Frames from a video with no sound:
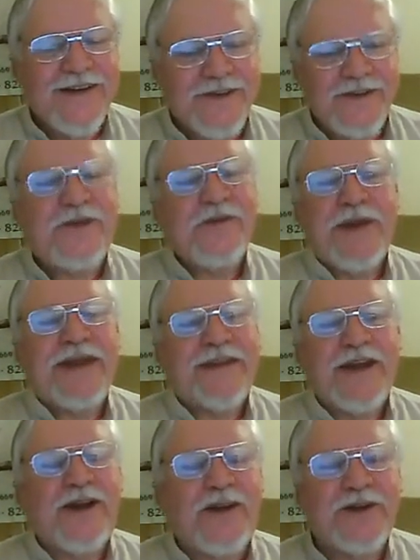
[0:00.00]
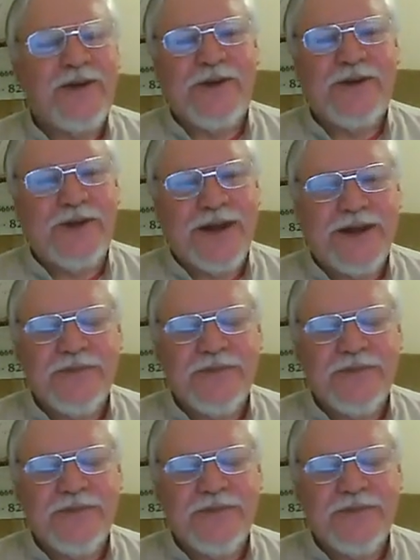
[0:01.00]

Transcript: You could make that all go away.